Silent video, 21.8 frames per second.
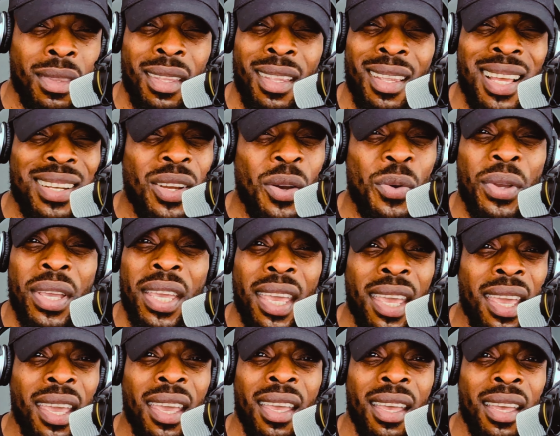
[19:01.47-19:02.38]
I don't
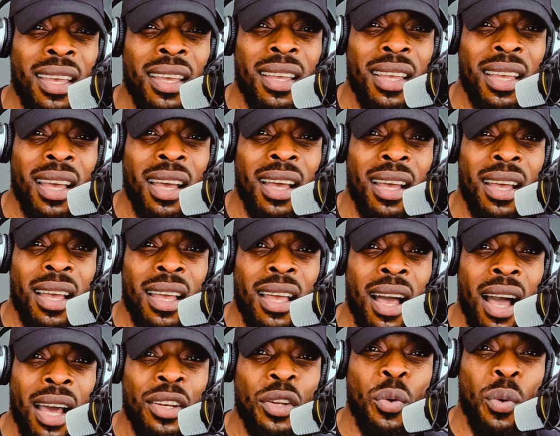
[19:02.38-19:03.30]
care.
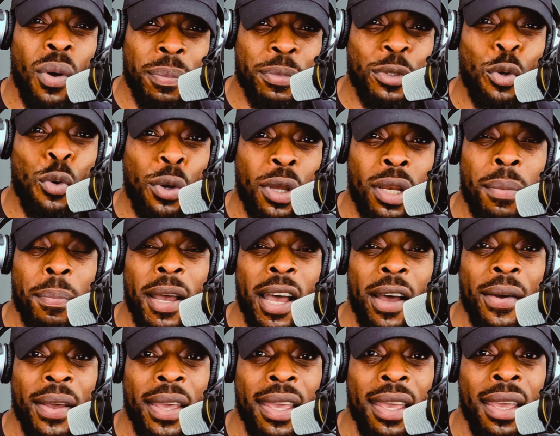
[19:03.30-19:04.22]
I know what I'm talking
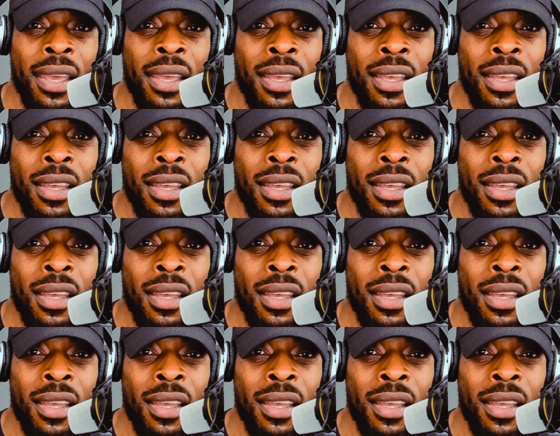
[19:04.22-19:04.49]
about here.